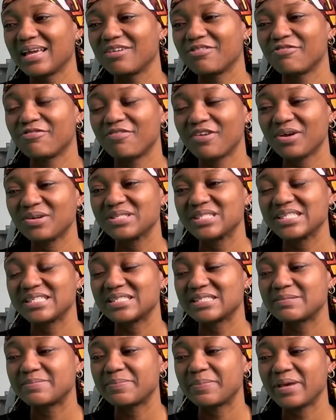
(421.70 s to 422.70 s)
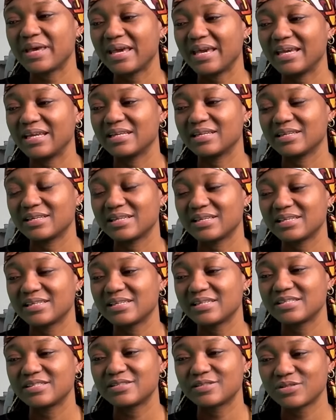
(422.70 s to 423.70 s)
he felt his pain
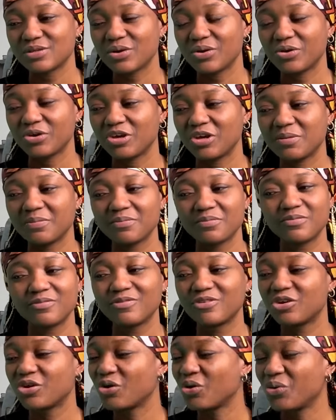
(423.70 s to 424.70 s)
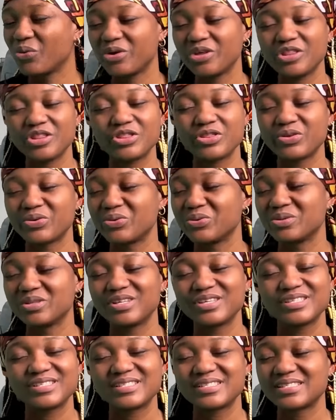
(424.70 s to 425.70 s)
he saw him going through
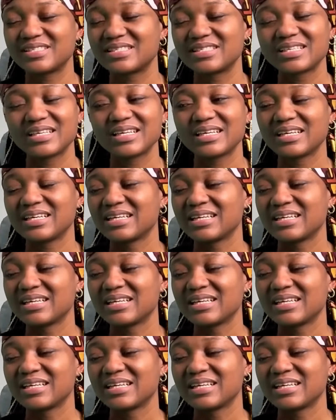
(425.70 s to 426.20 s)
this